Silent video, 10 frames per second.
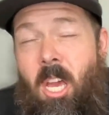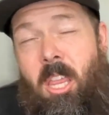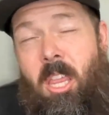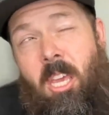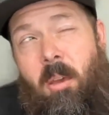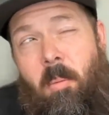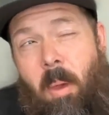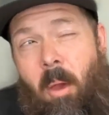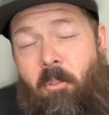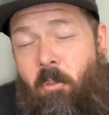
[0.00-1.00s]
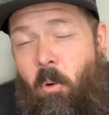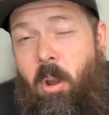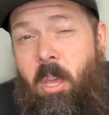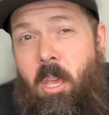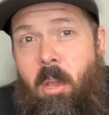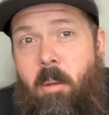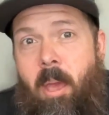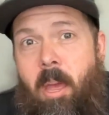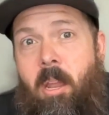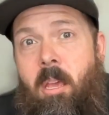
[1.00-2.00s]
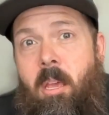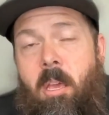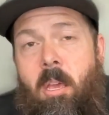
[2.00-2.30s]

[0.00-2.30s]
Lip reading: I think about 40 young men